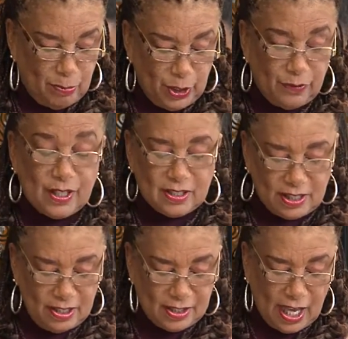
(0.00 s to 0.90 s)

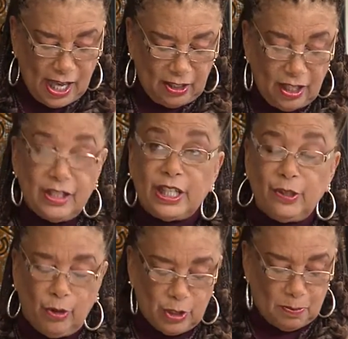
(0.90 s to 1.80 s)
previously entitled A
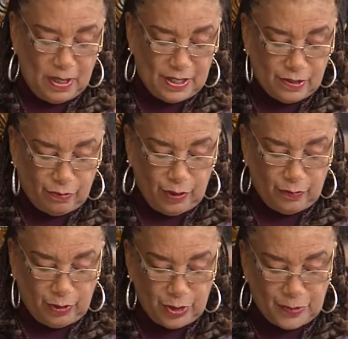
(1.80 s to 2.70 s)
Negro Speaks of
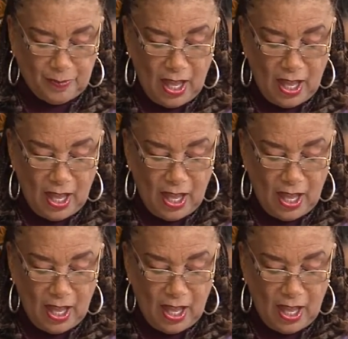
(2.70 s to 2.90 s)
Rivers.